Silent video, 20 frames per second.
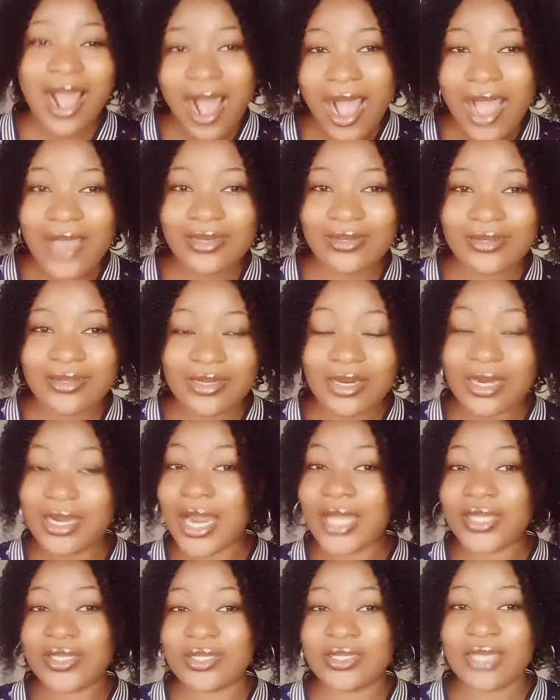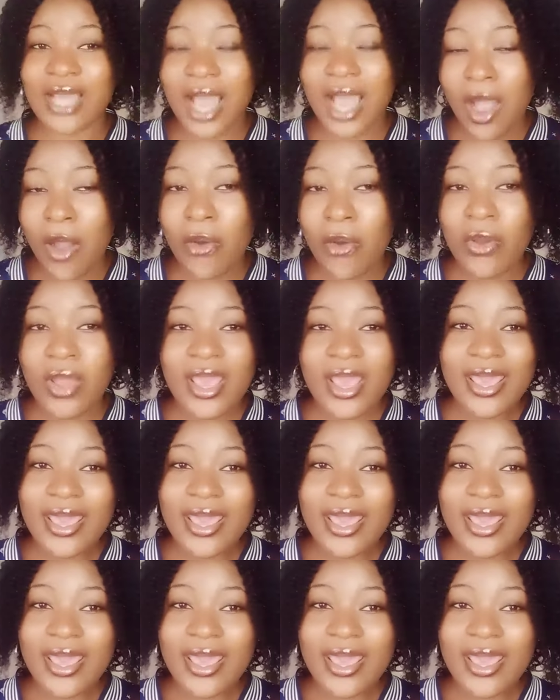And that is how